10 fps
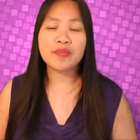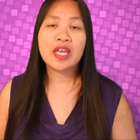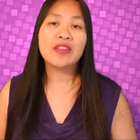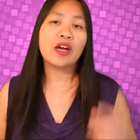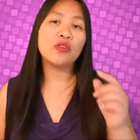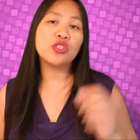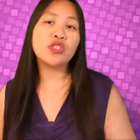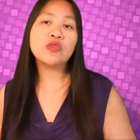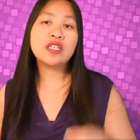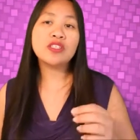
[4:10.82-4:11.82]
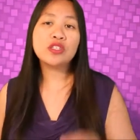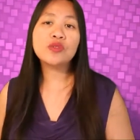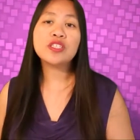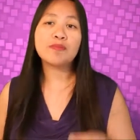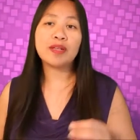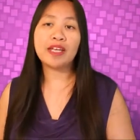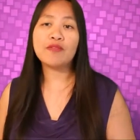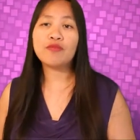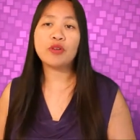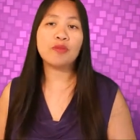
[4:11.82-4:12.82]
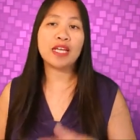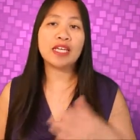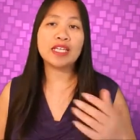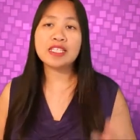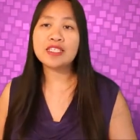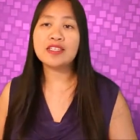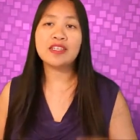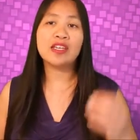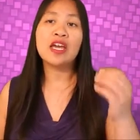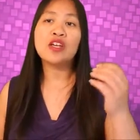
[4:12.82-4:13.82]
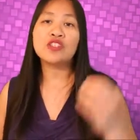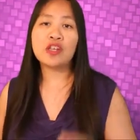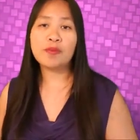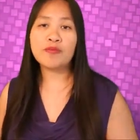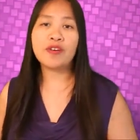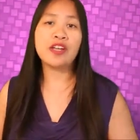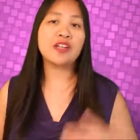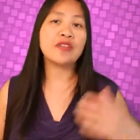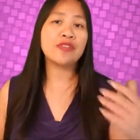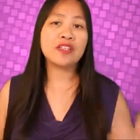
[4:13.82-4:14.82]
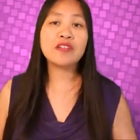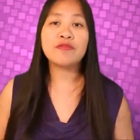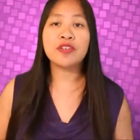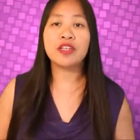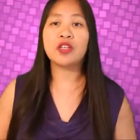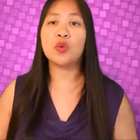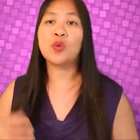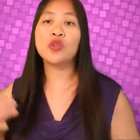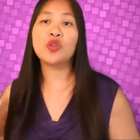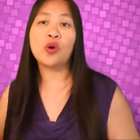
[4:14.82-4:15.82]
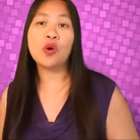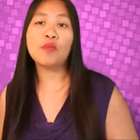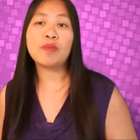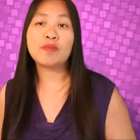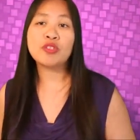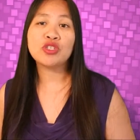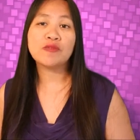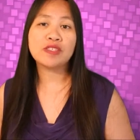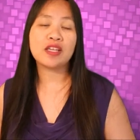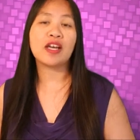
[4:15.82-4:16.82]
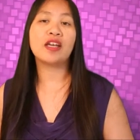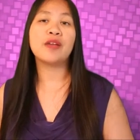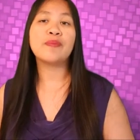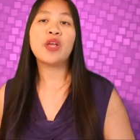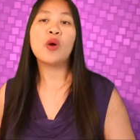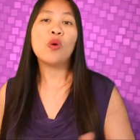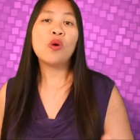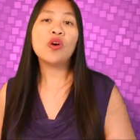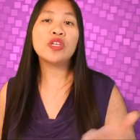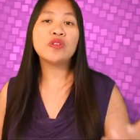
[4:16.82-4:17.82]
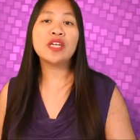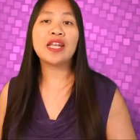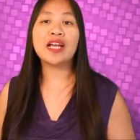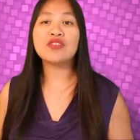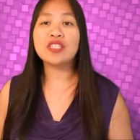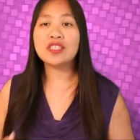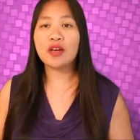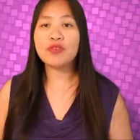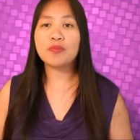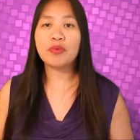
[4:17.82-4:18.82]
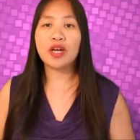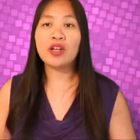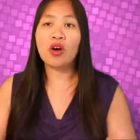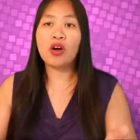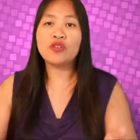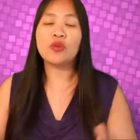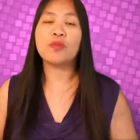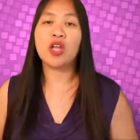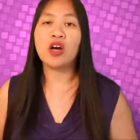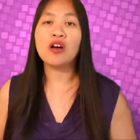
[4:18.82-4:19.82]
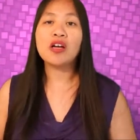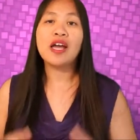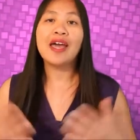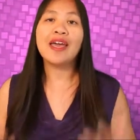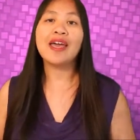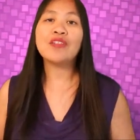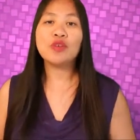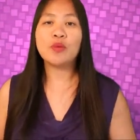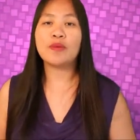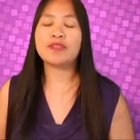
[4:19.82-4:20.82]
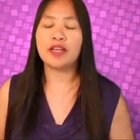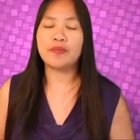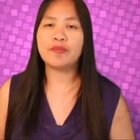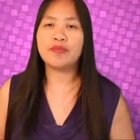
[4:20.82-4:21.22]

Now you can use platform like Etsy, Shopify, Thinkific, or your own membership site, or you can actually sell your product on your blog and your website.